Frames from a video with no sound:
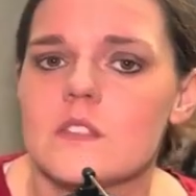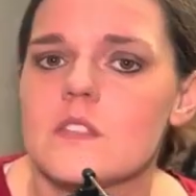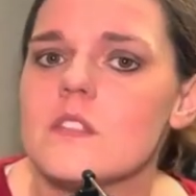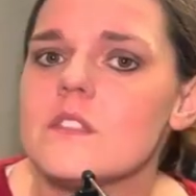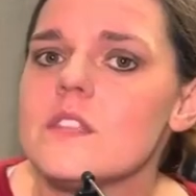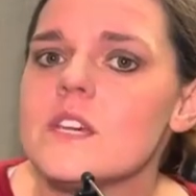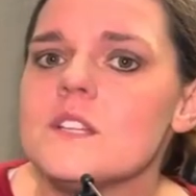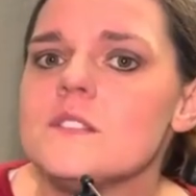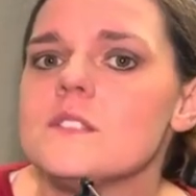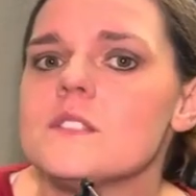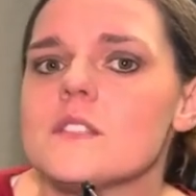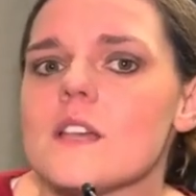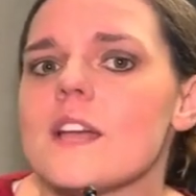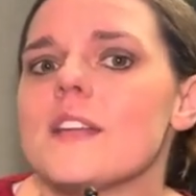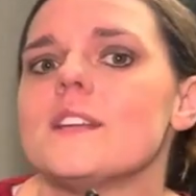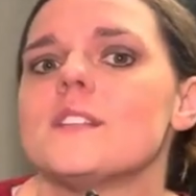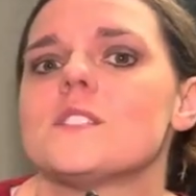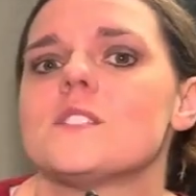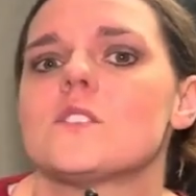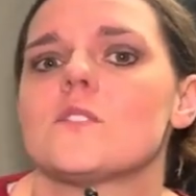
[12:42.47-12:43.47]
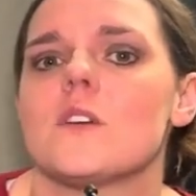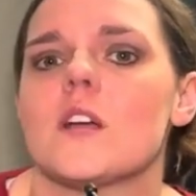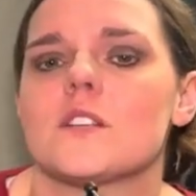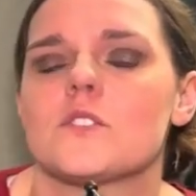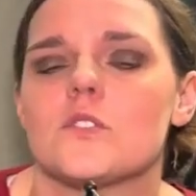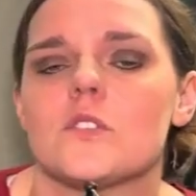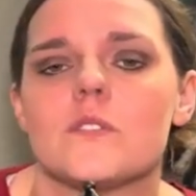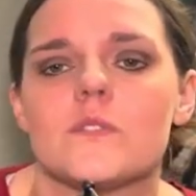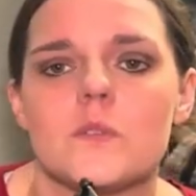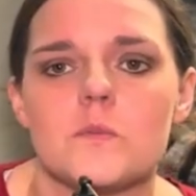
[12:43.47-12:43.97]
The then-science
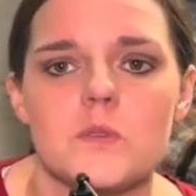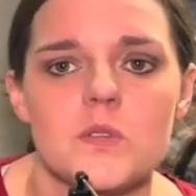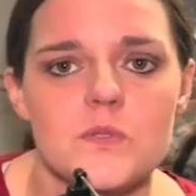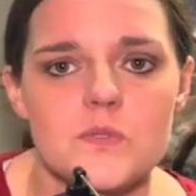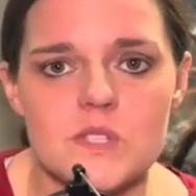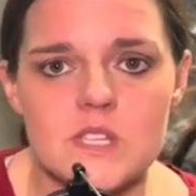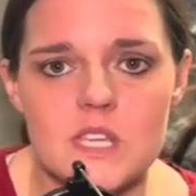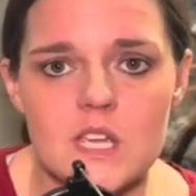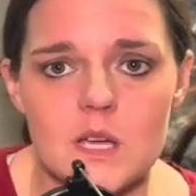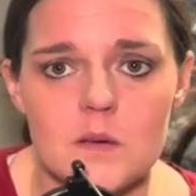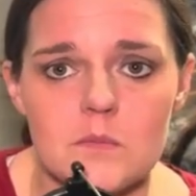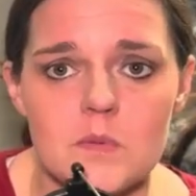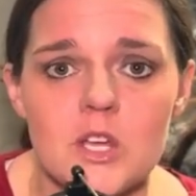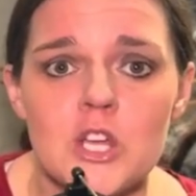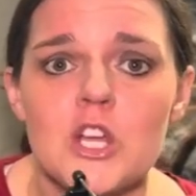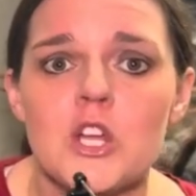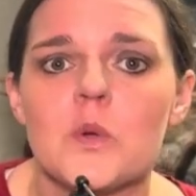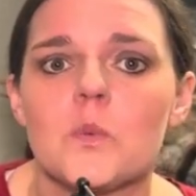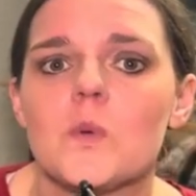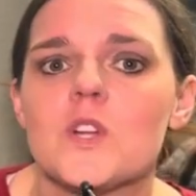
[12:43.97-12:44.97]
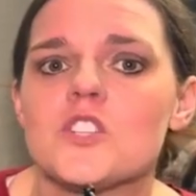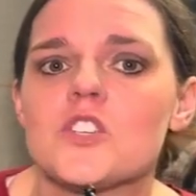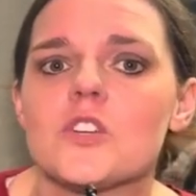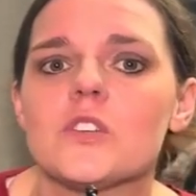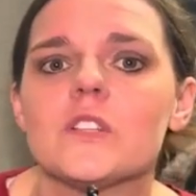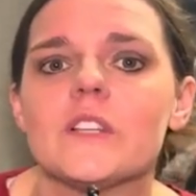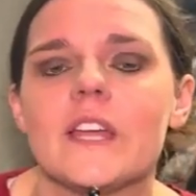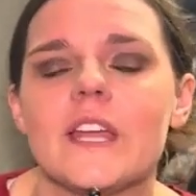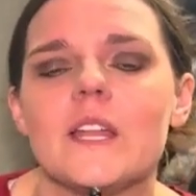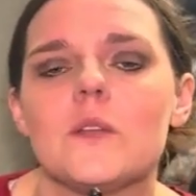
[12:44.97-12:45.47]
director of the museum,
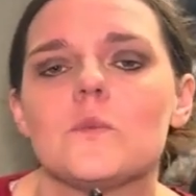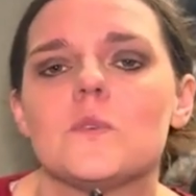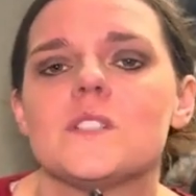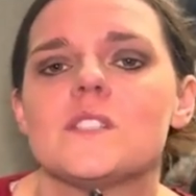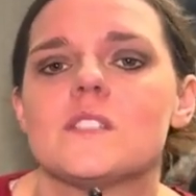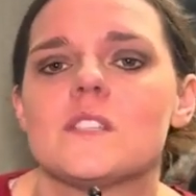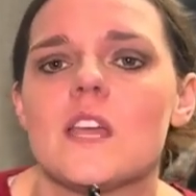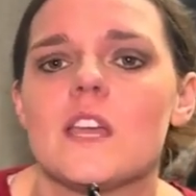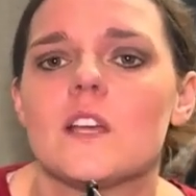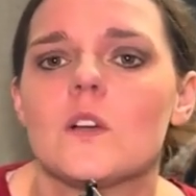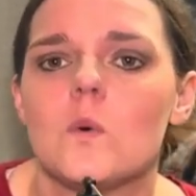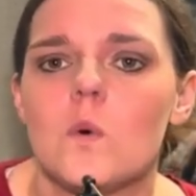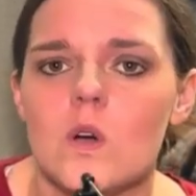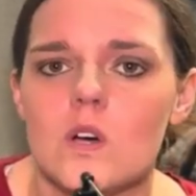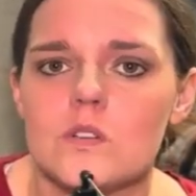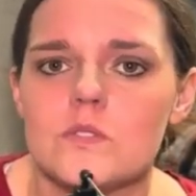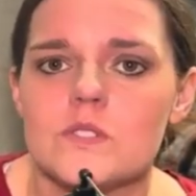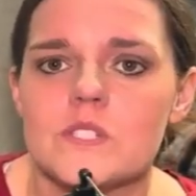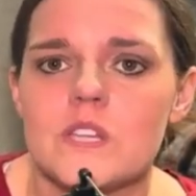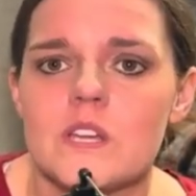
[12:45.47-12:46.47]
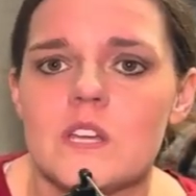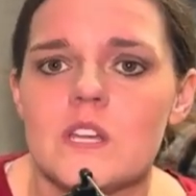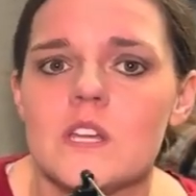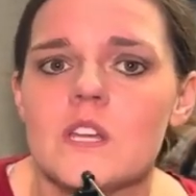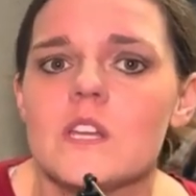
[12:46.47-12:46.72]
Richard Lane, would say, quote,